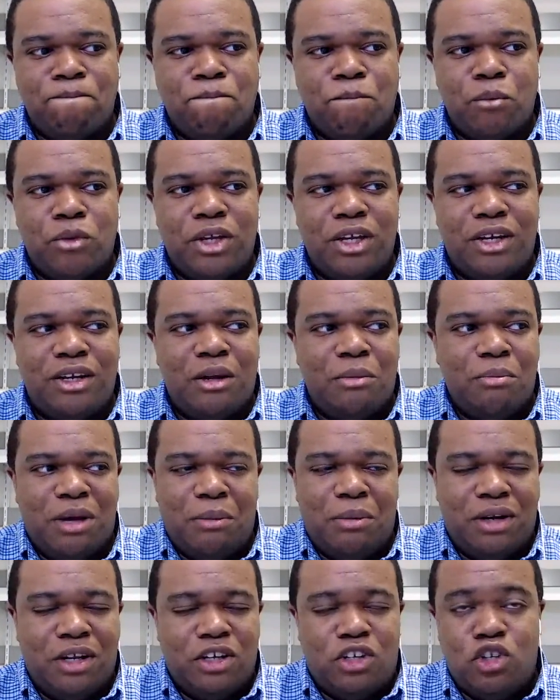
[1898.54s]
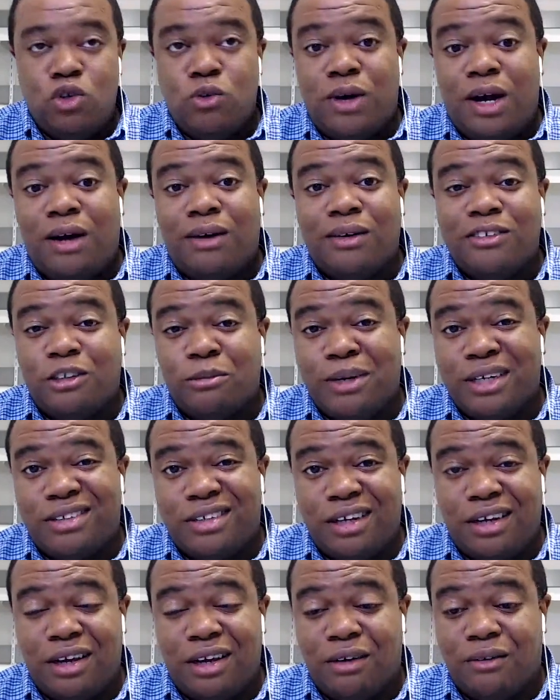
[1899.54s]
the maybe the 2 hours it might
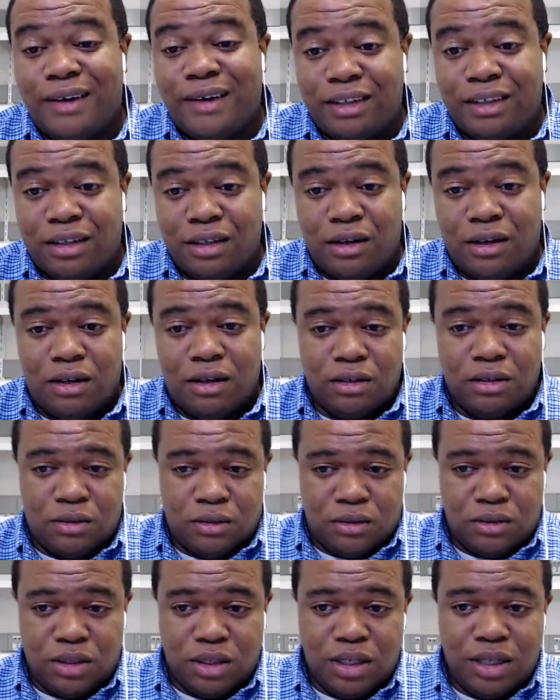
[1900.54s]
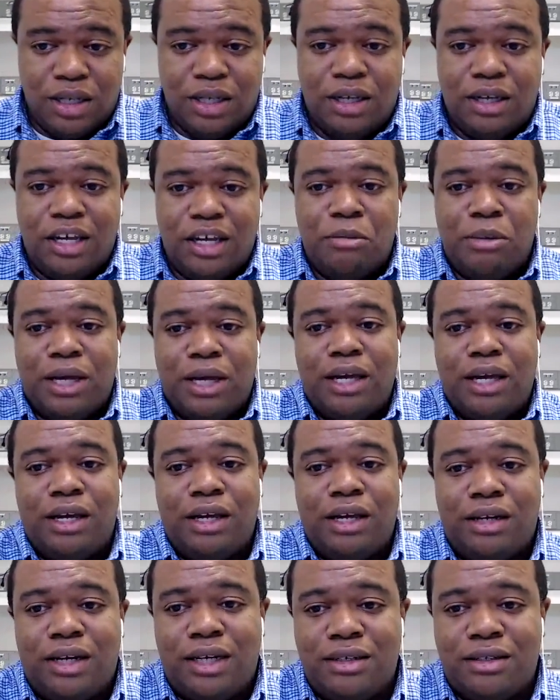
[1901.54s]
take you to write the article and make it
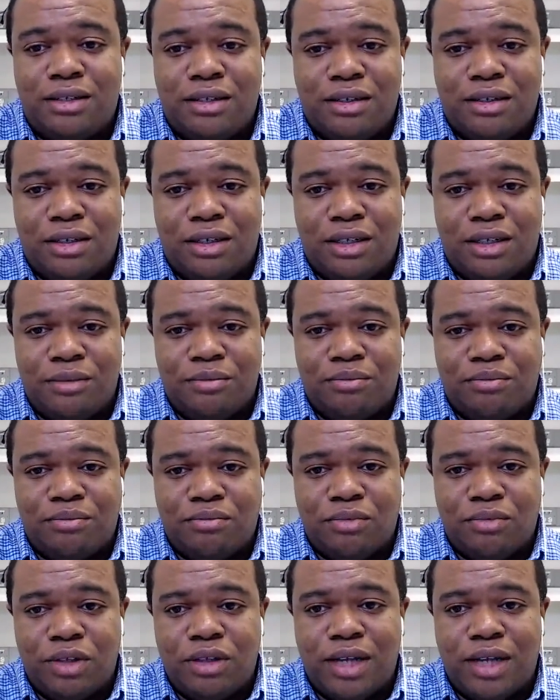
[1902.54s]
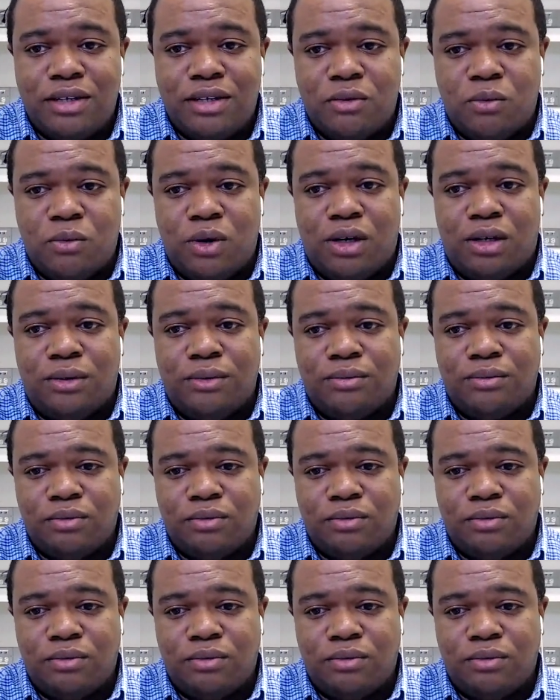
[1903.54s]
get nice and well.